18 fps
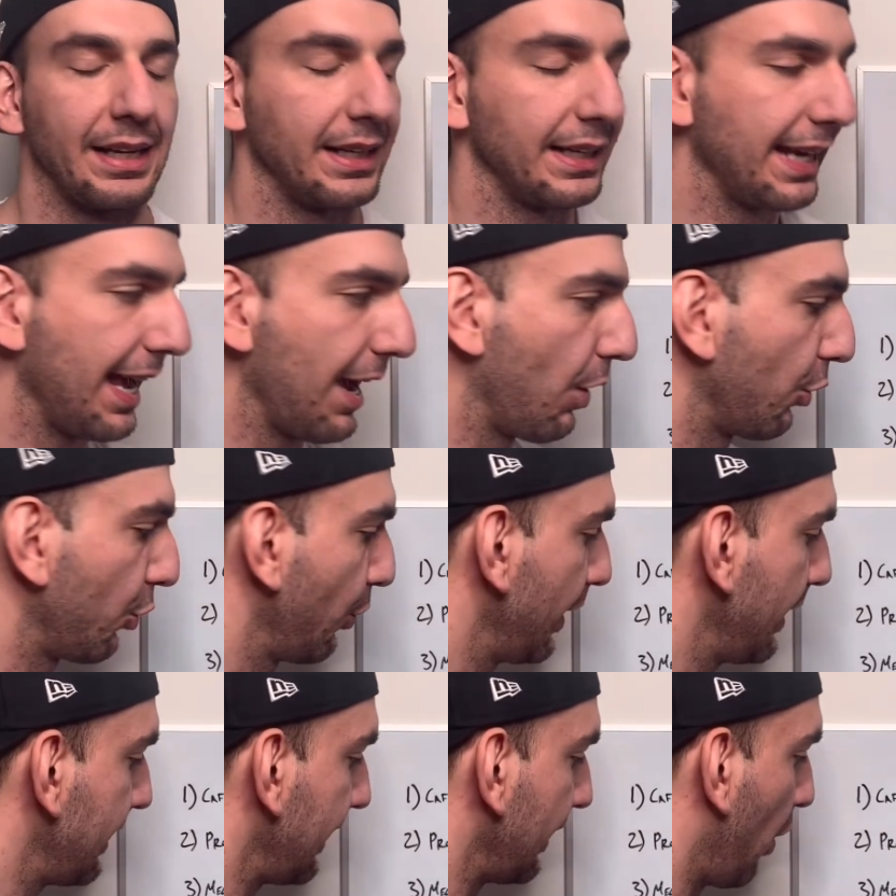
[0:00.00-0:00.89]
Now,
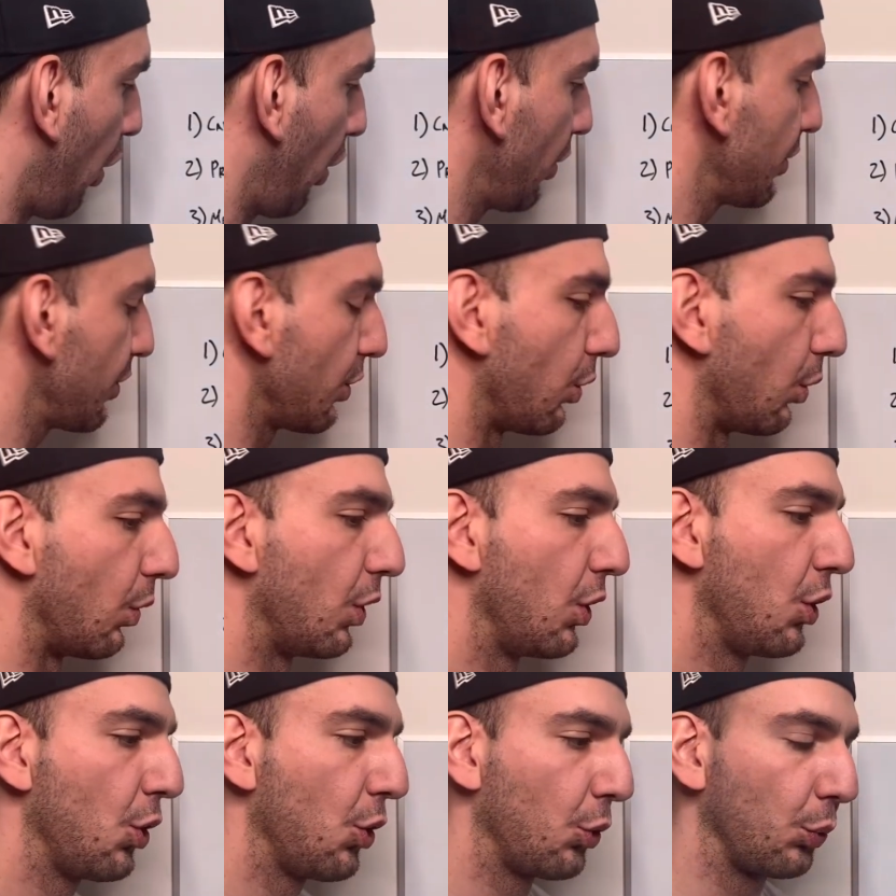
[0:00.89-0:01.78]
creatine also
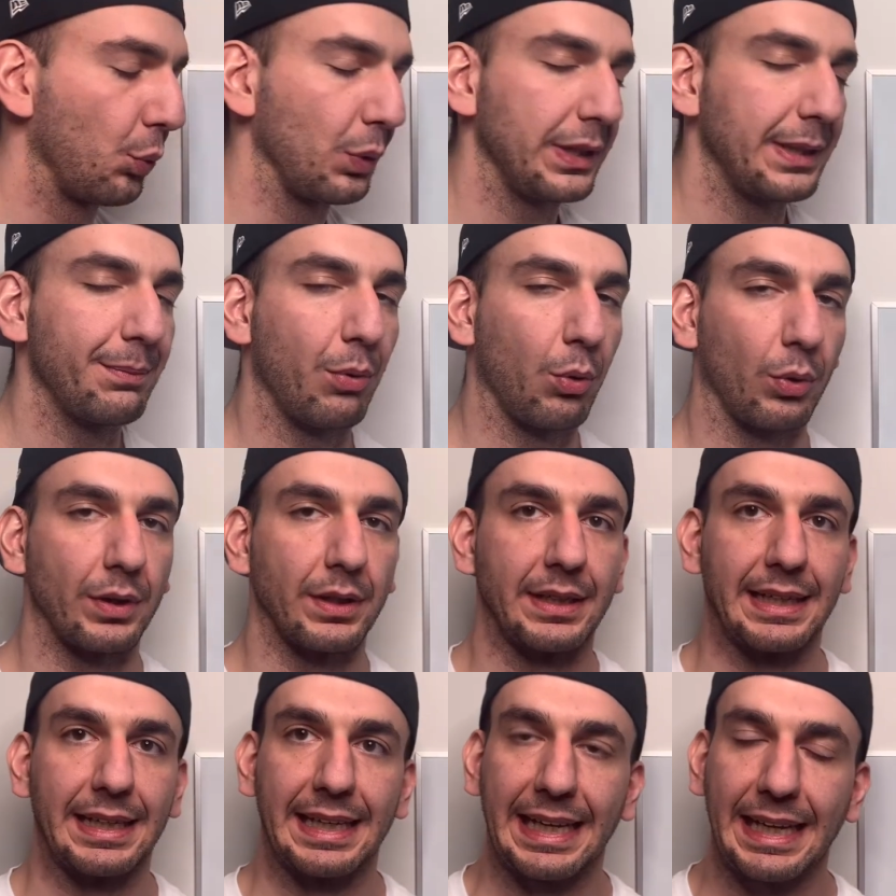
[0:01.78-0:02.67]
really
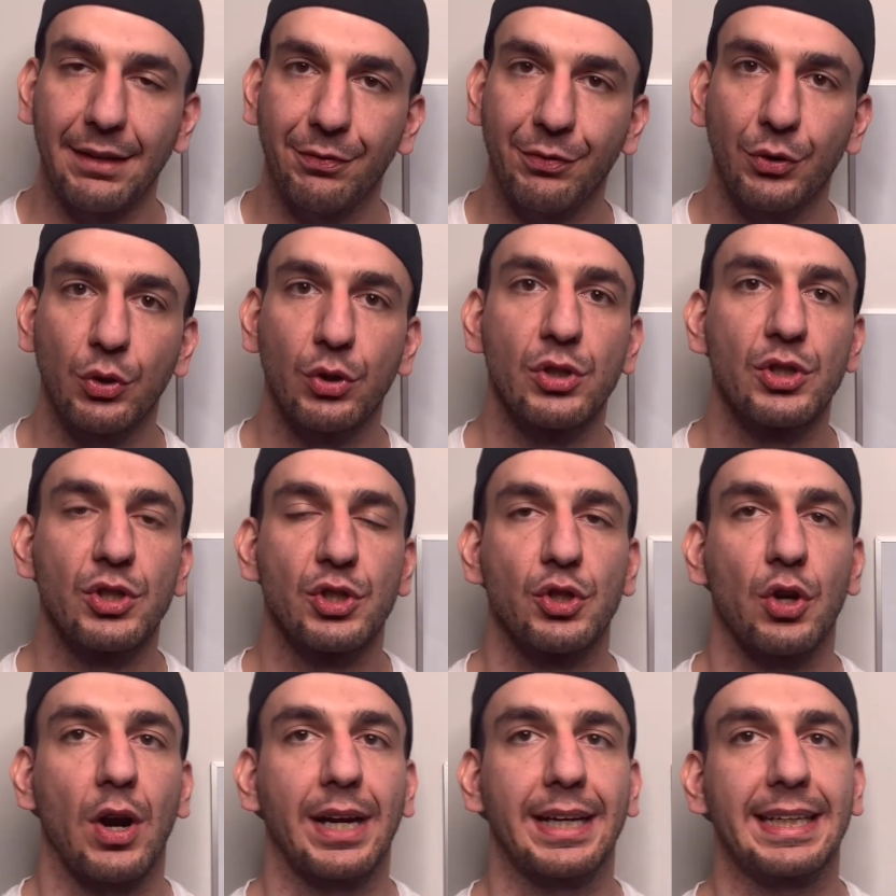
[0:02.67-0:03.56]
important. If you're
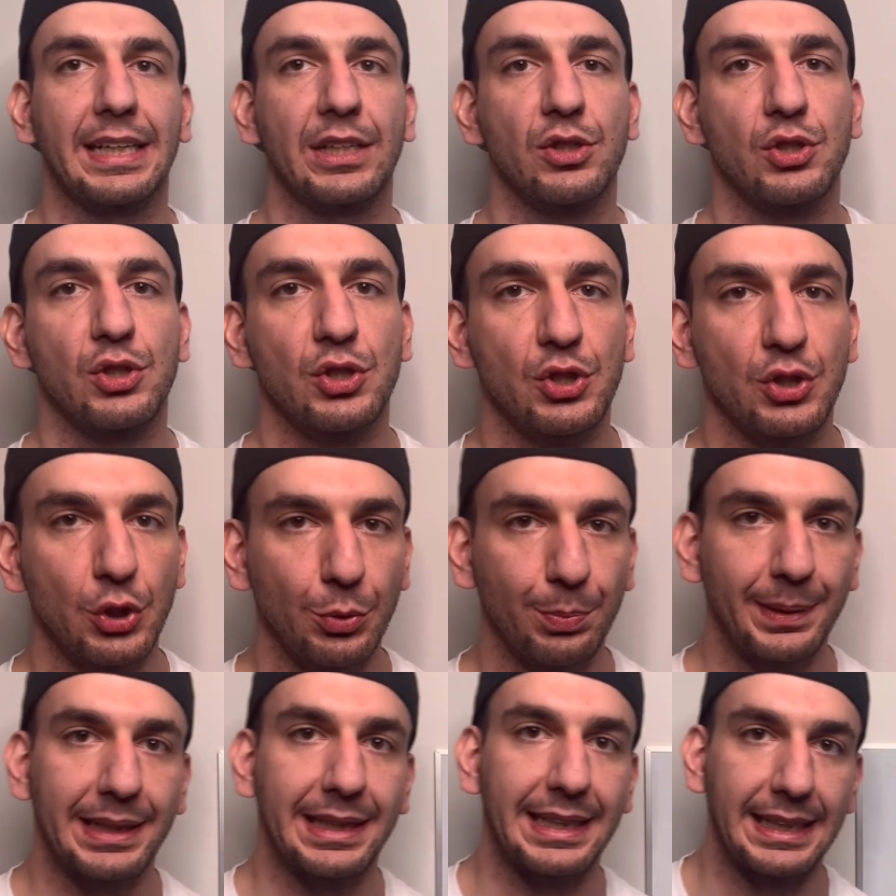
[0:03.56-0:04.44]
trying to get
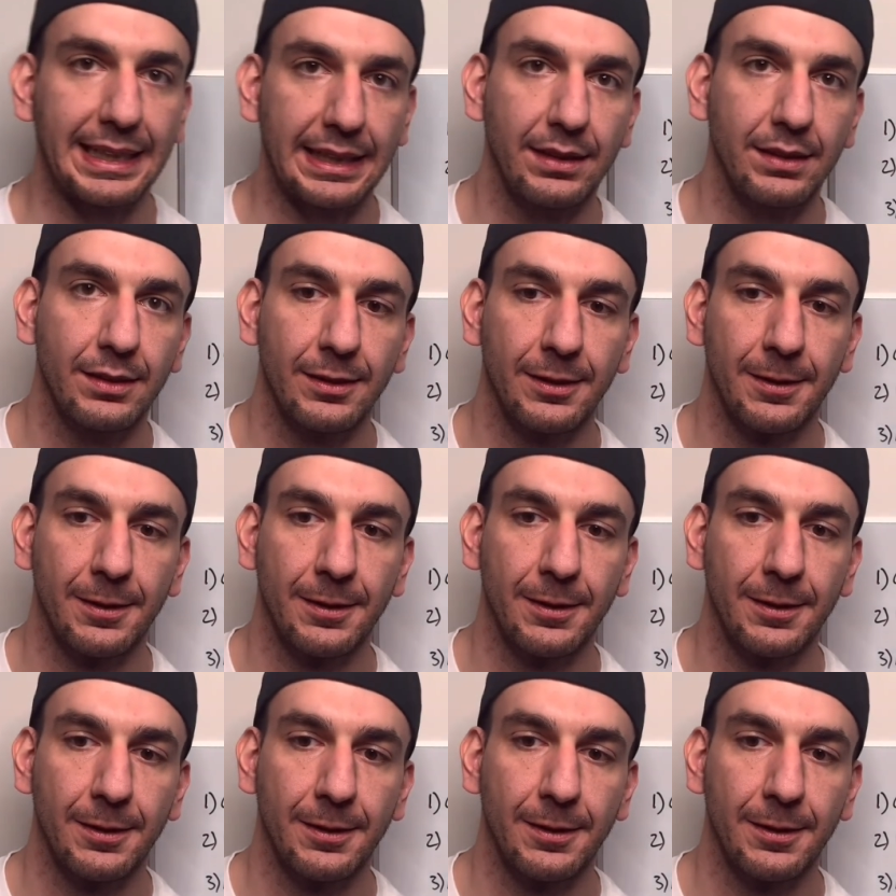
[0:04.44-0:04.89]
stupid lean,